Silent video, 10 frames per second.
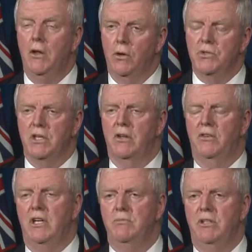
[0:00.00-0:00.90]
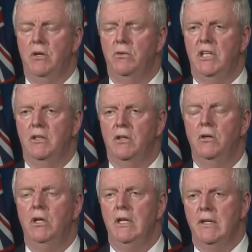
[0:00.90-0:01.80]
those are the things we don't yet
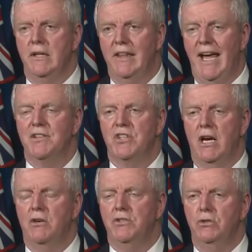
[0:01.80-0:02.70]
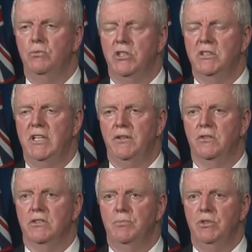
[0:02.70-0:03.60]
know, then that's how you would get
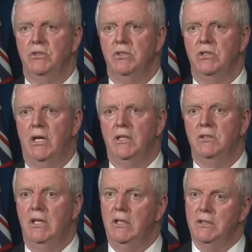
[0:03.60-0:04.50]
those booster shots.